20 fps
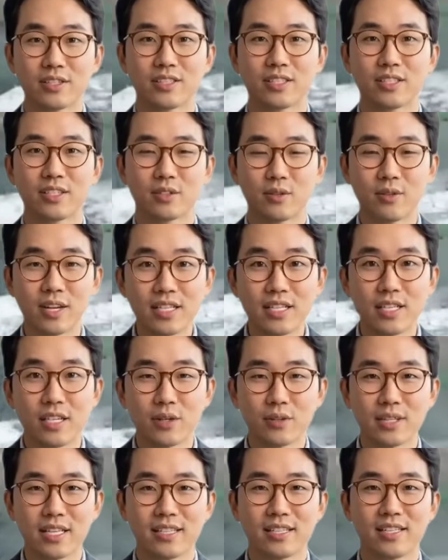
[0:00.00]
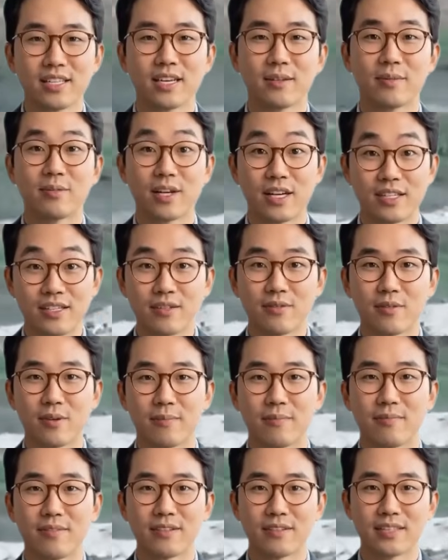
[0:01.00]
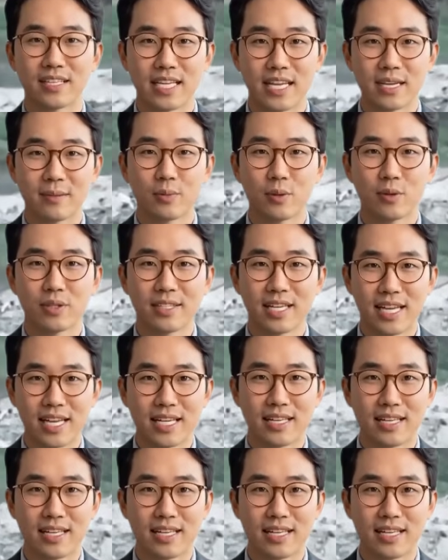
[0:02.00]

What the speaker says: A second vehicle attempts the exact same approach path.